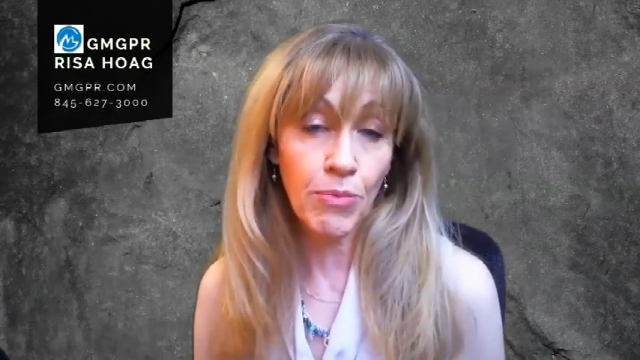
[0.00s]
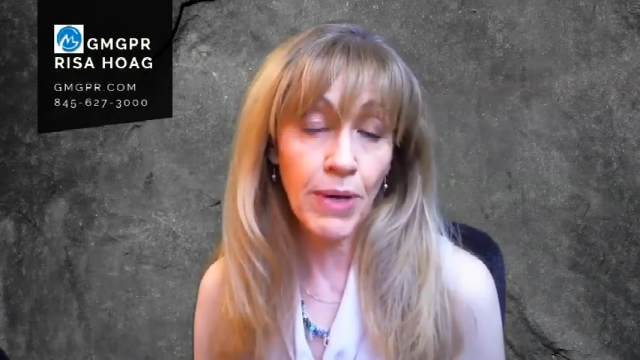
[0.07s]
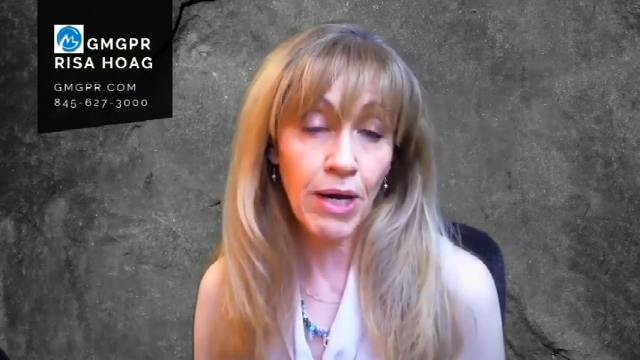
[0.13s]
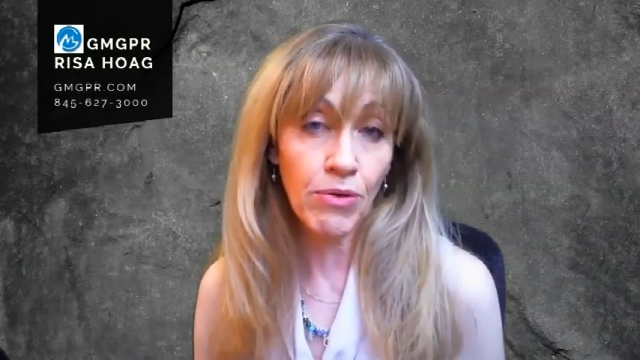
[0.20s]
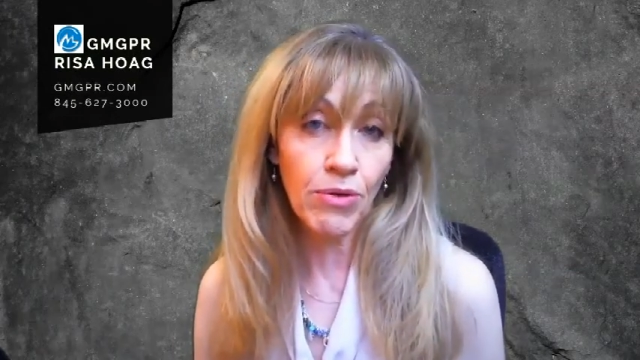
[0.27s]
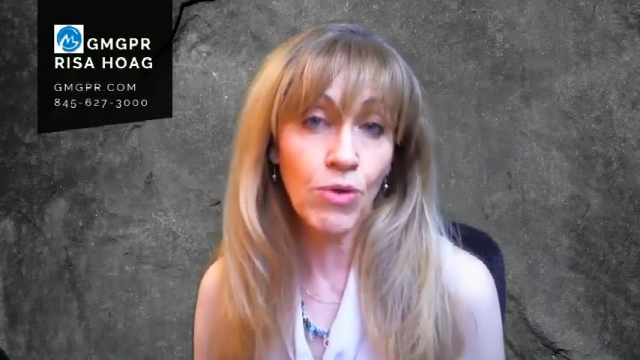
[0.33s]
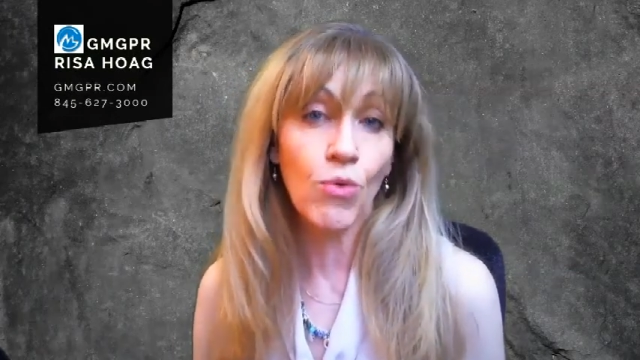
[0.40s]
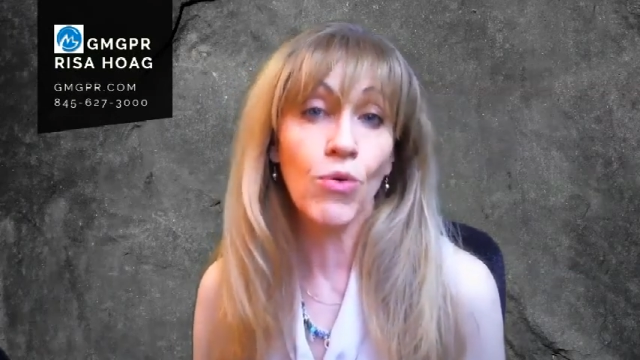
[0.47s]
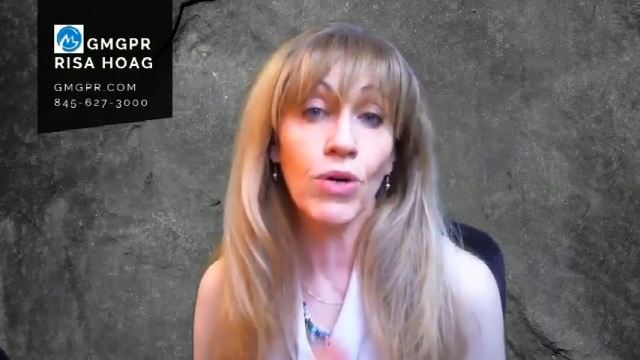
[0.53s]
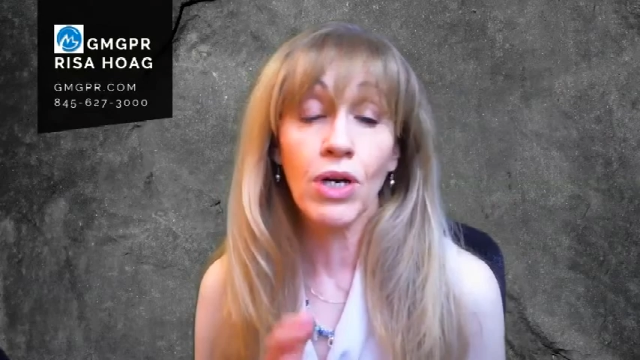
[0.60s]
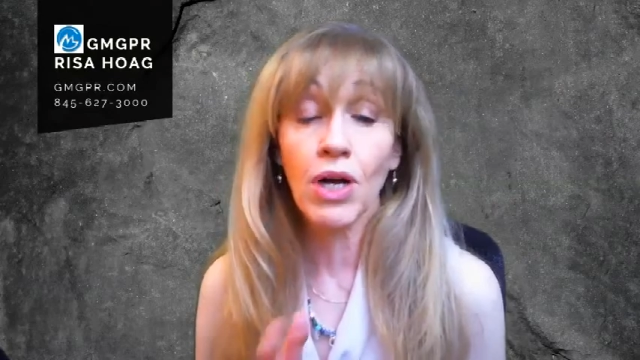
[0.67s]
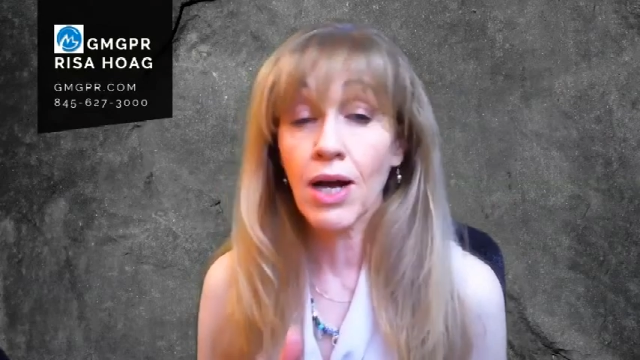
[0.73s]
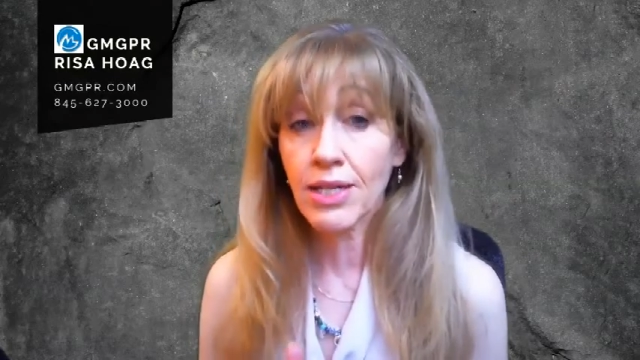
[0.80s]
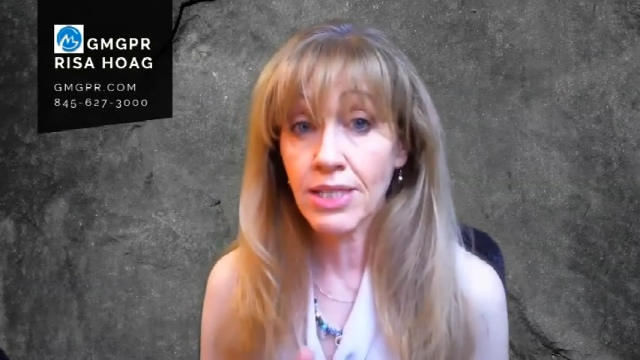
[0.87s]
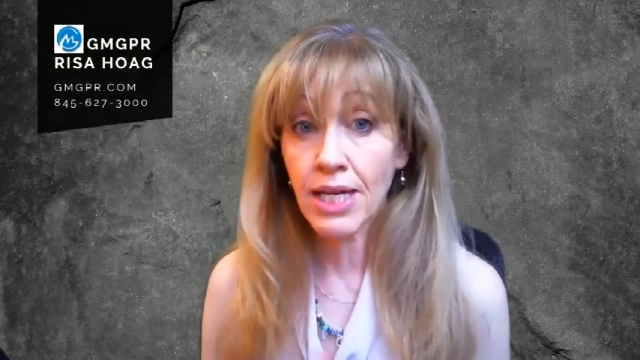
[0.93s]
about or
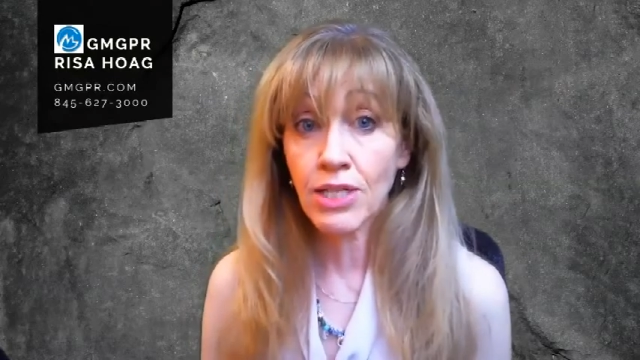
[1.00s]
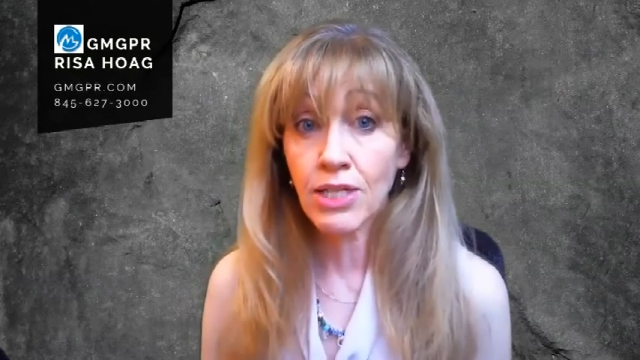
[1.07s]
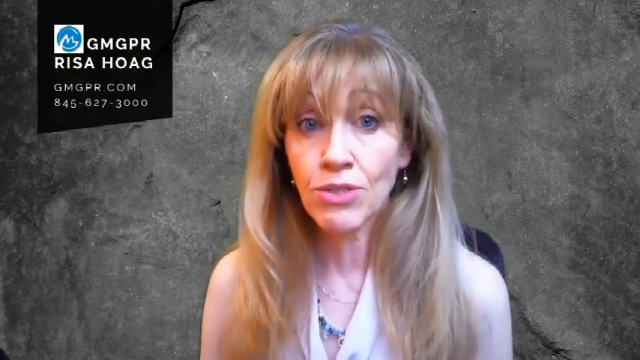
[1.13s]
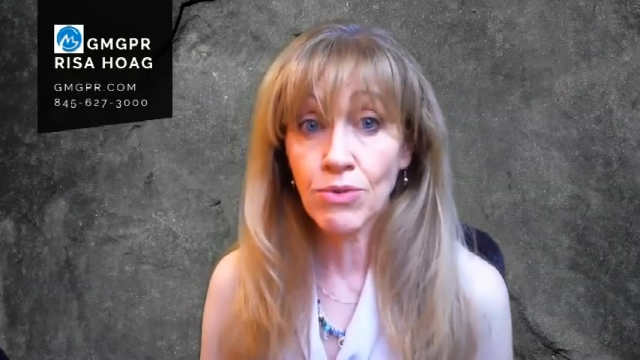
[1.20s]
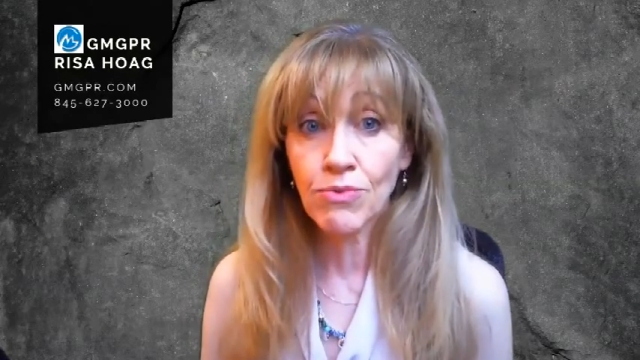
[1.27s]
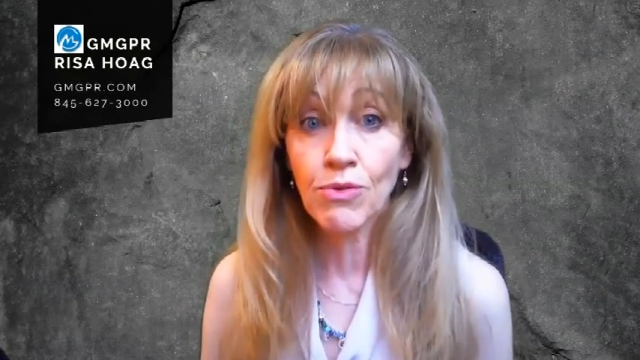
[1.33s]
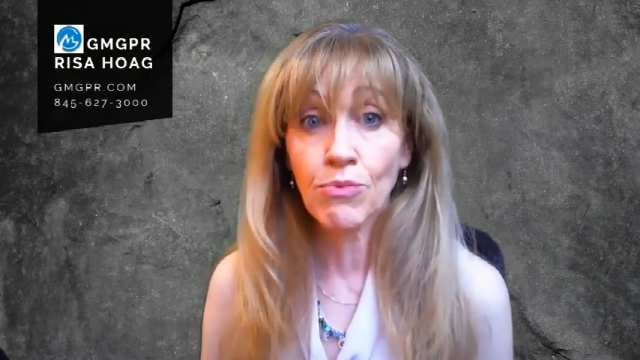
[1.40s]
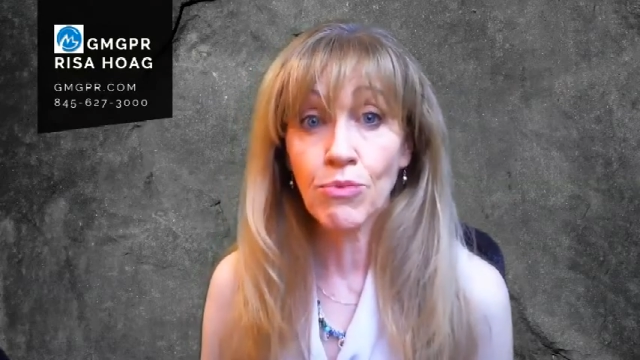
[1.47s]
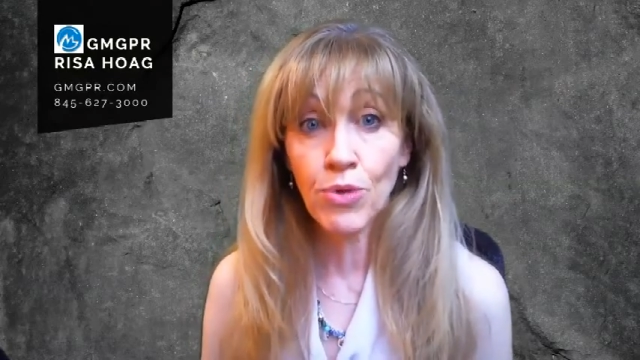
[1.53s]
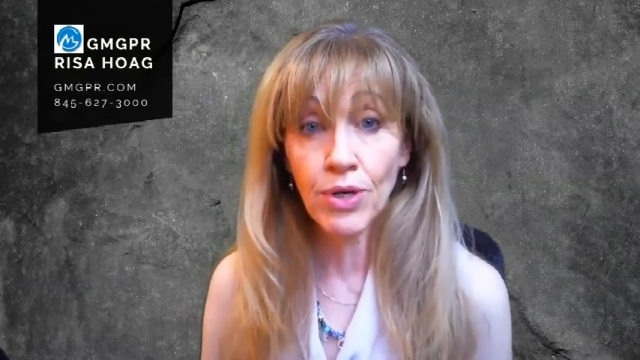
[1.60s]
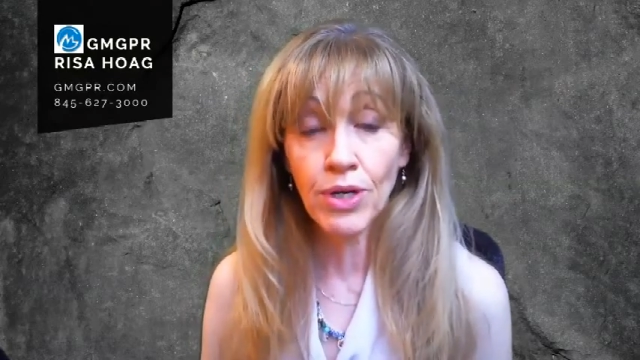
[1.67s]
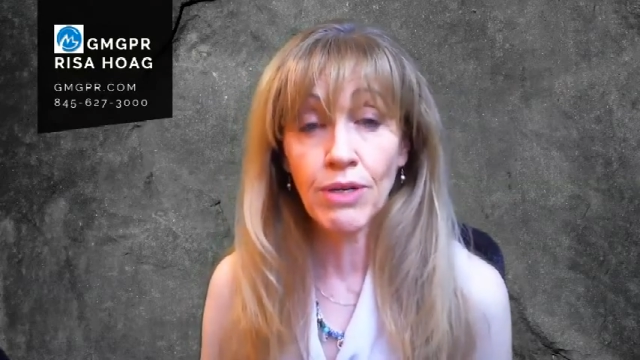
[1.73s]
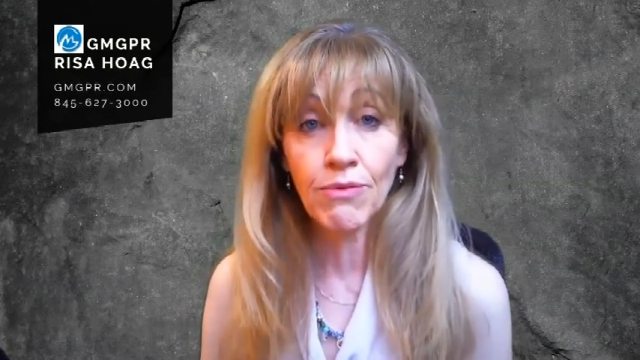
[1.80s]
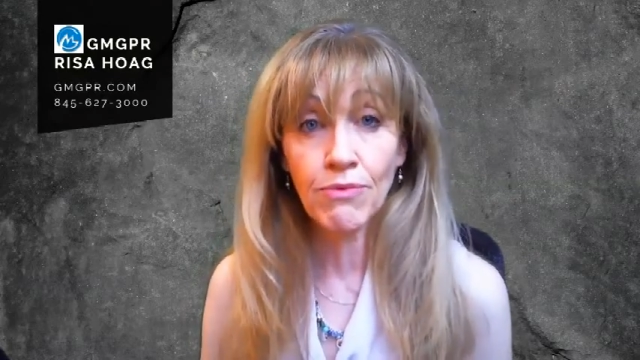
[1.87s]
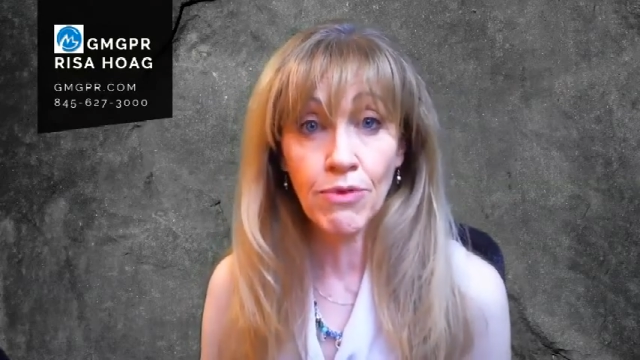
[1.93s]
contact you for more
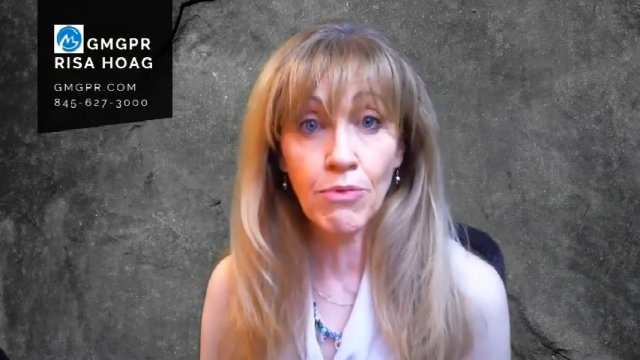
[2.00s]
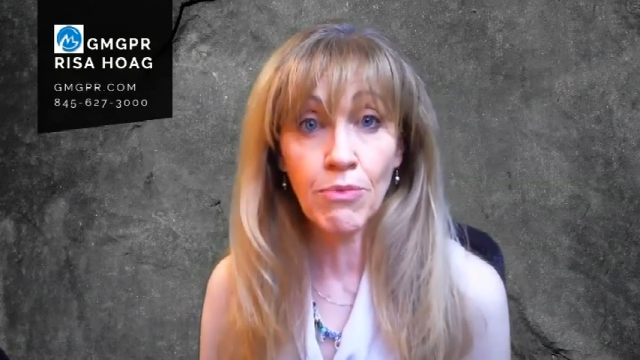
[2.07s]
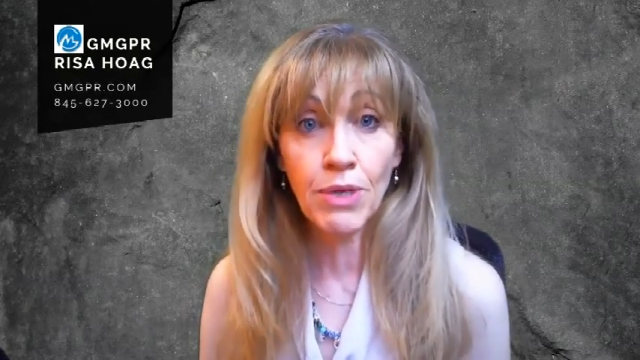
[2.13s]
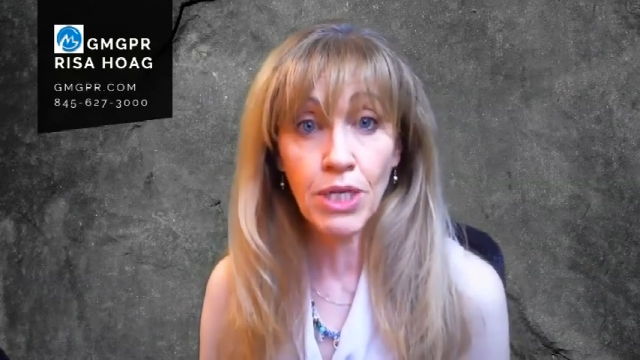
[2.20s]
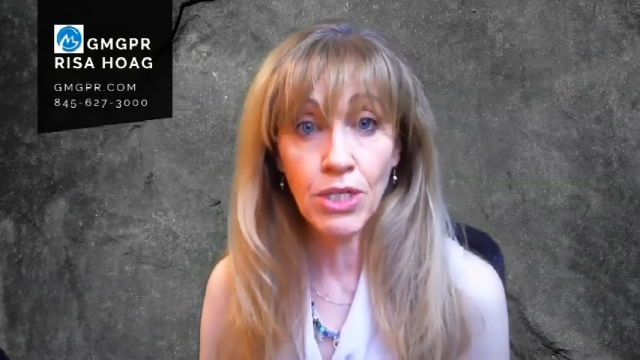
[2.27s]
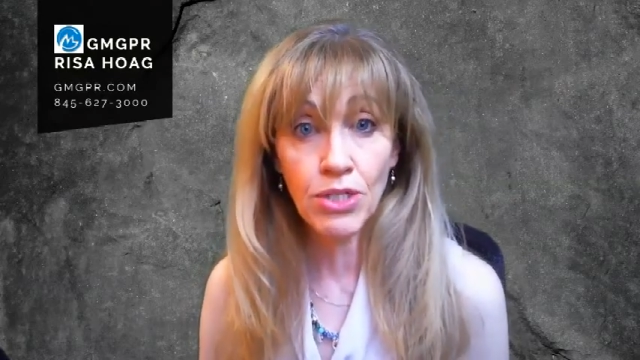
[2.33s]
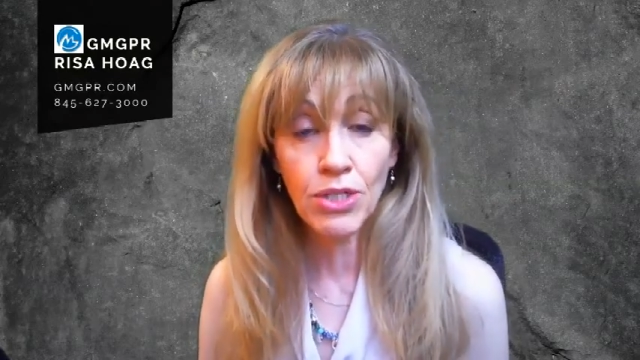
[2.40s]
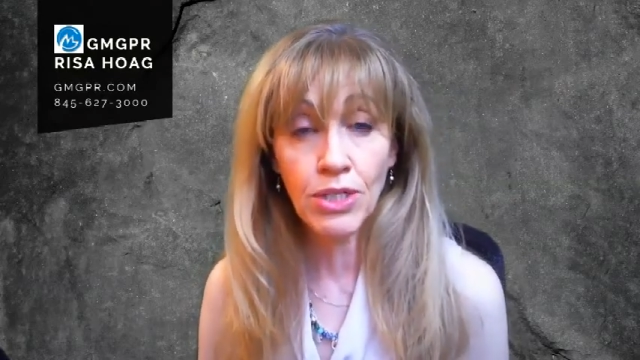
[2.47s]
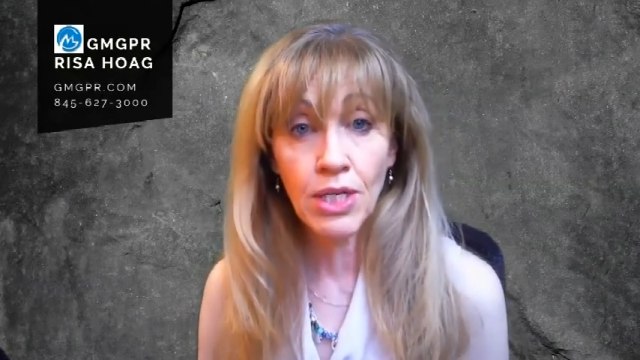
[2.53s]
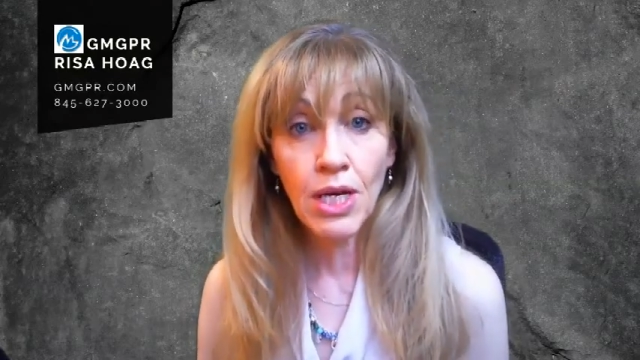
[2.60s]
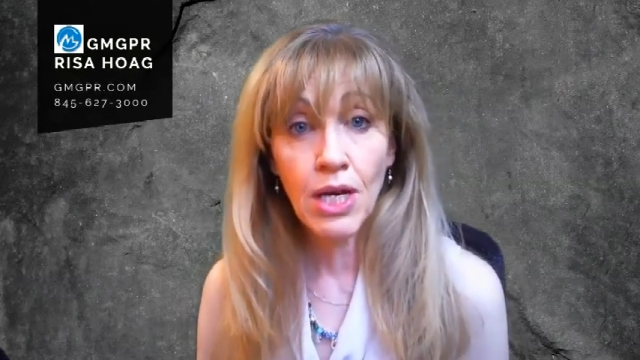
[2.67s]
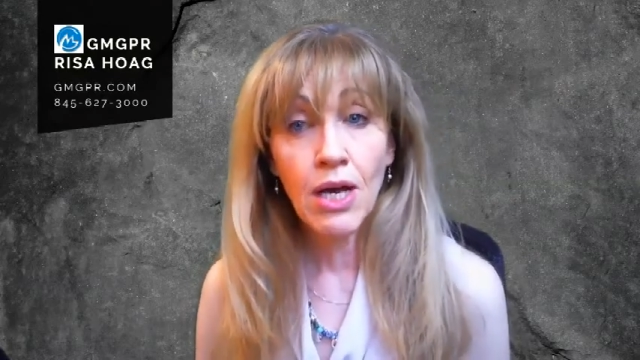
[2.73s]
information.